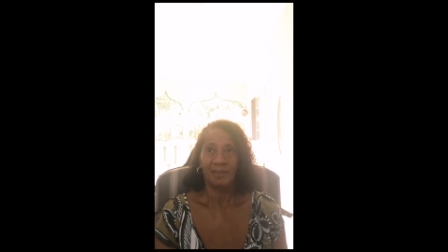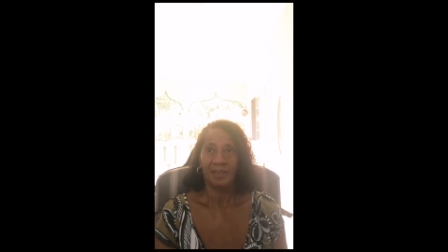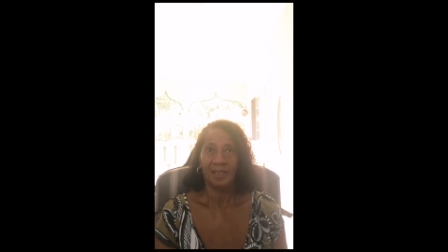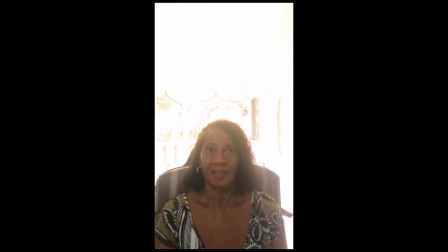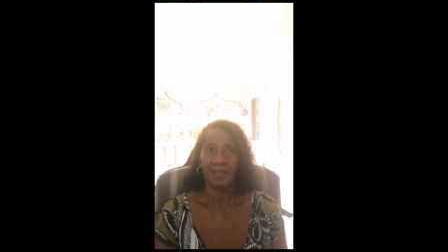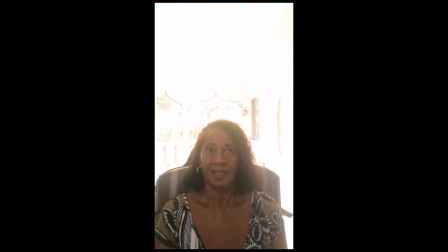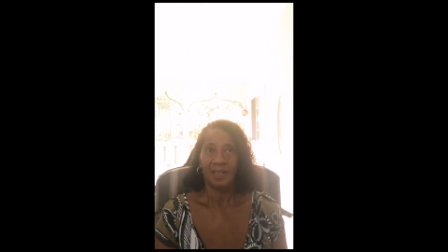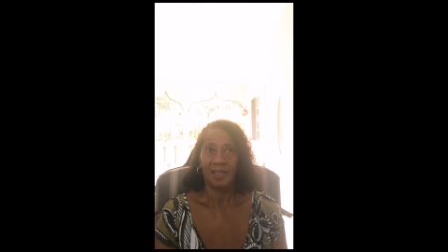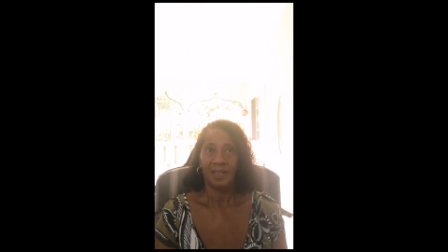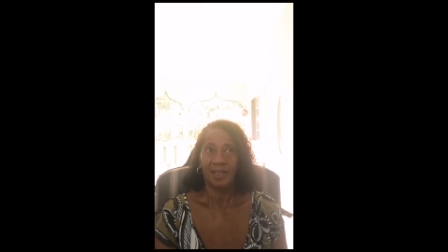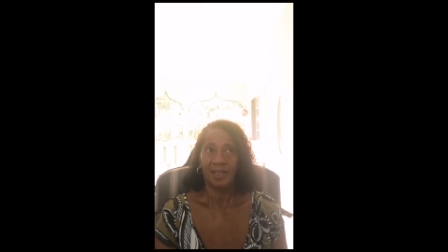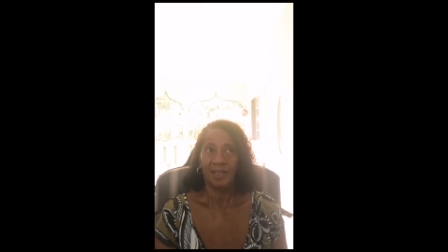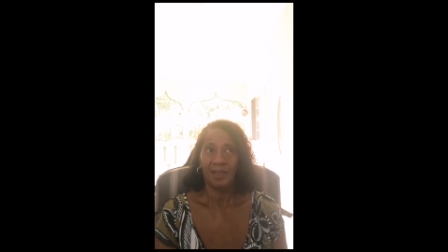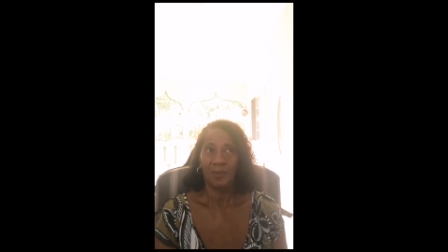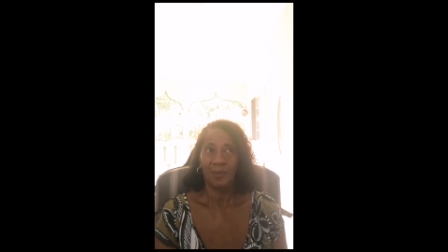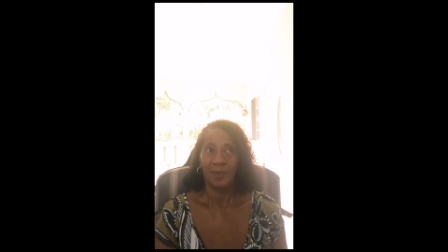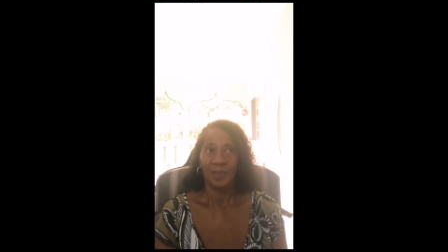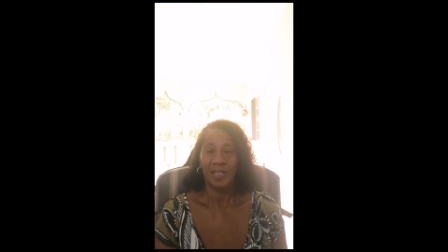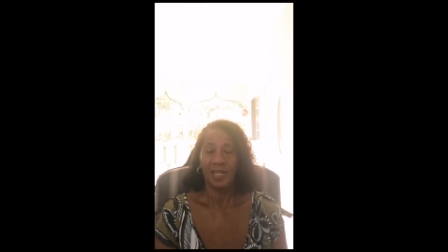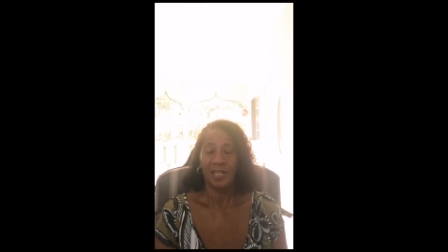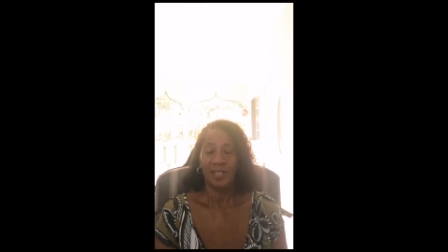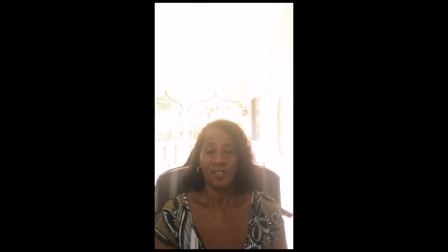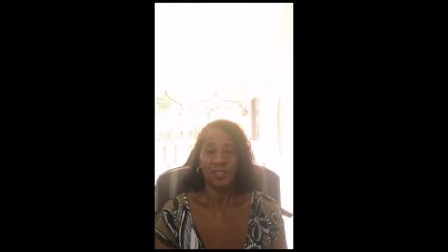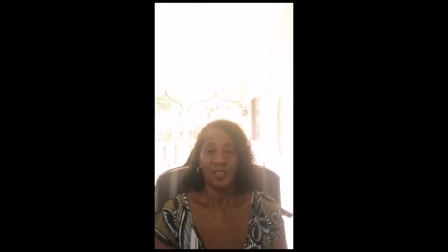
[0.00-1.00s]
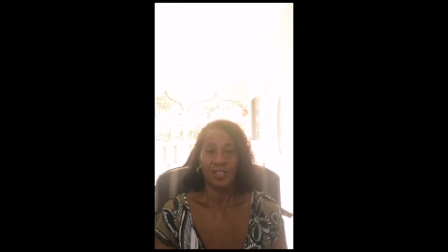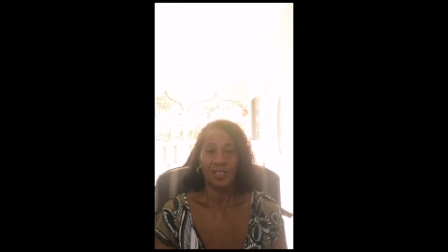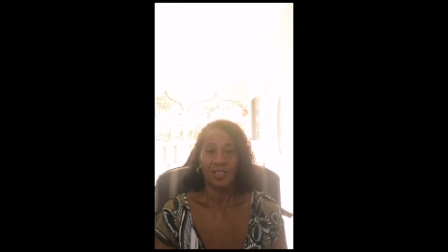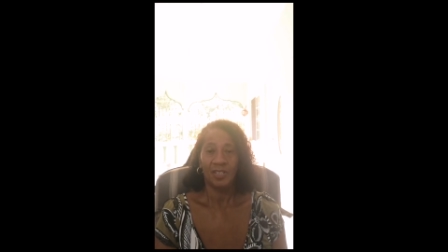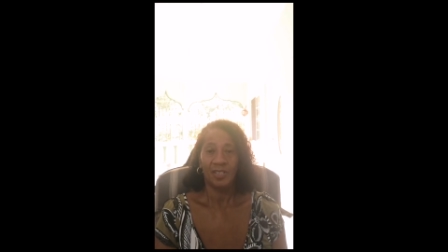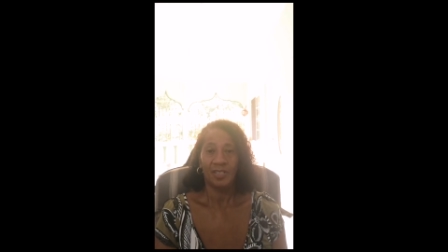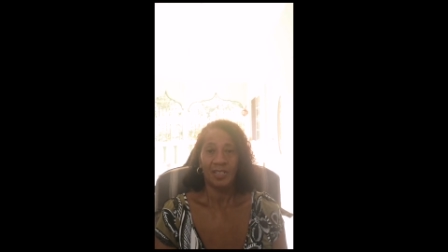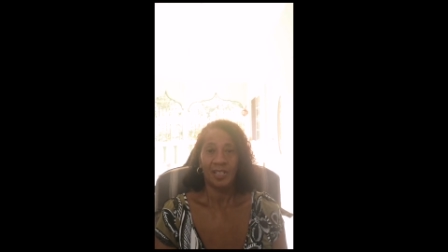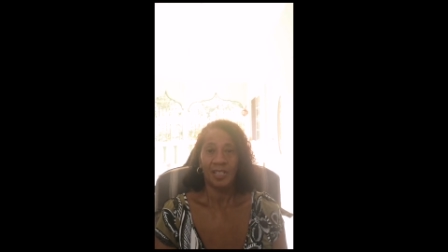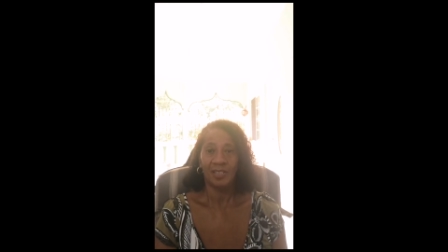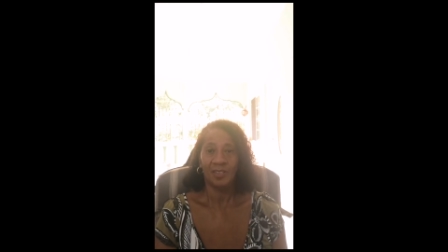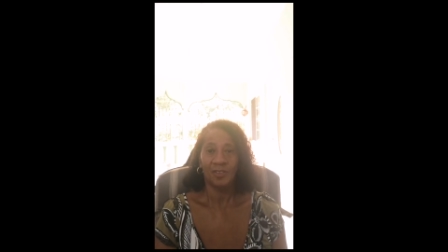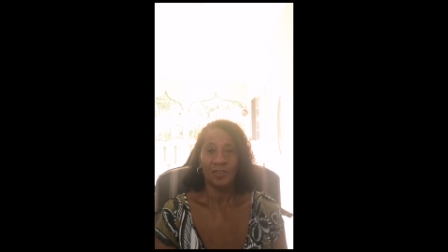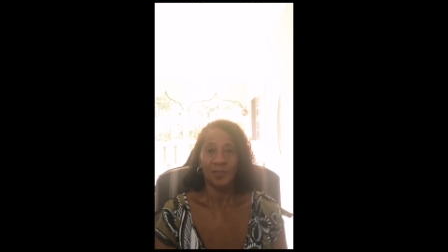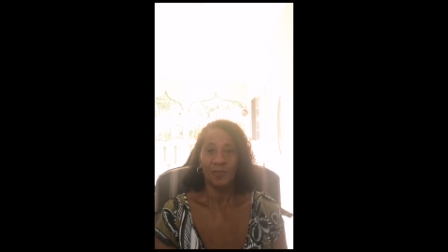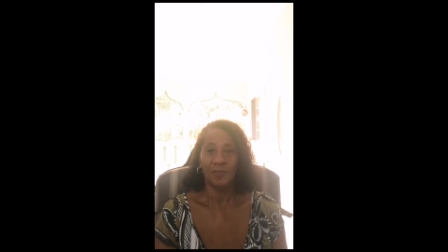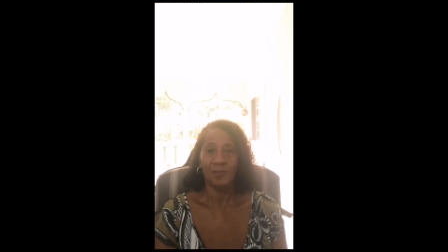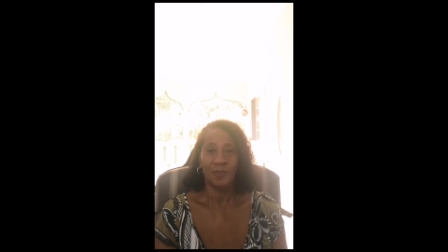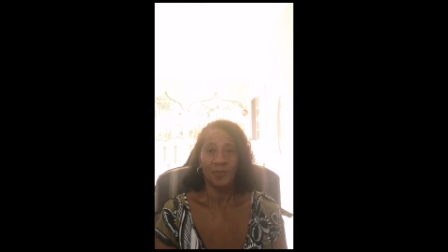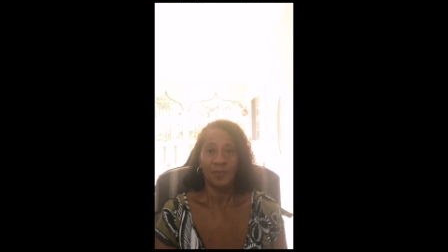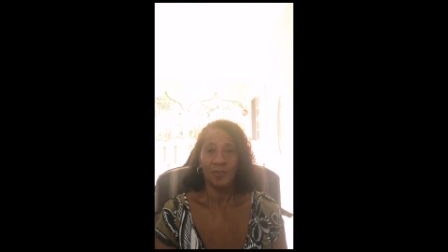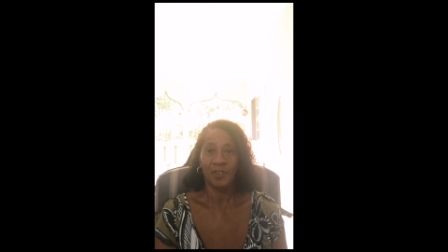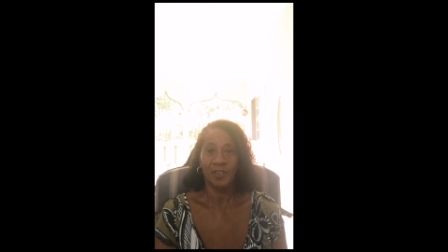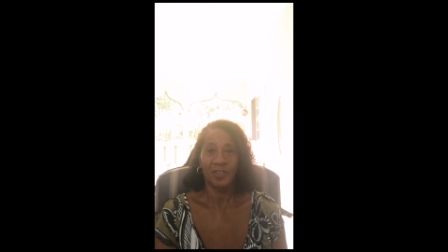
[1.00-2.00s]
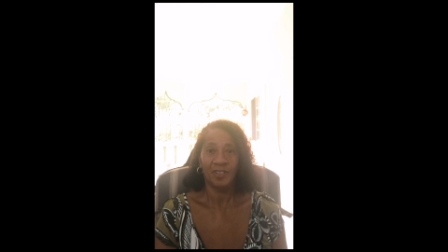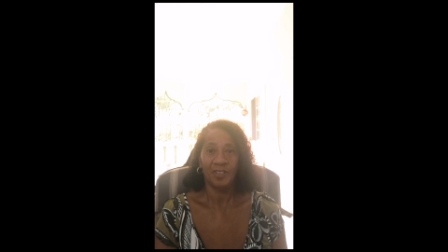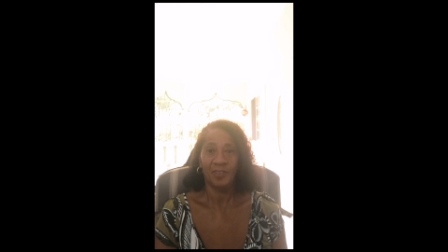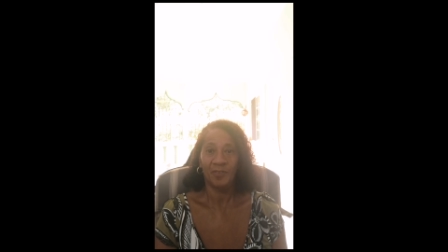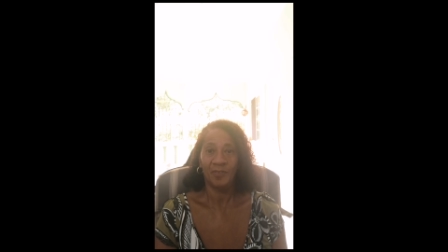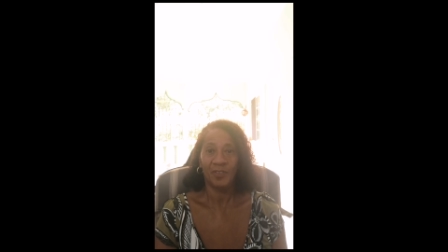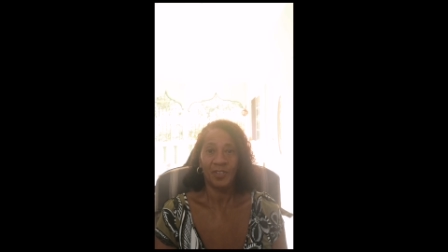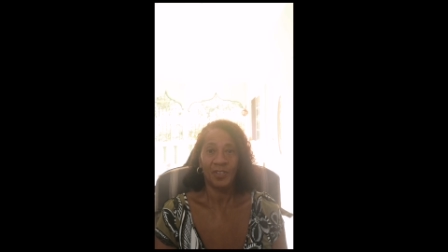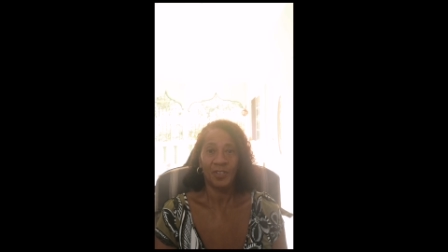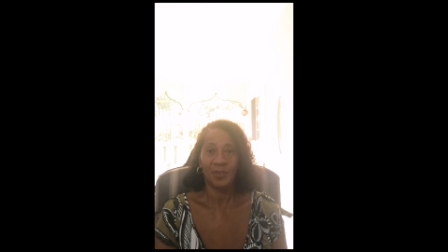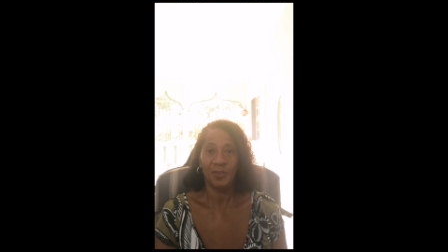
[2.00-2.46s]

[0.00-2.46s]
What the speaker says: when their stuff arrived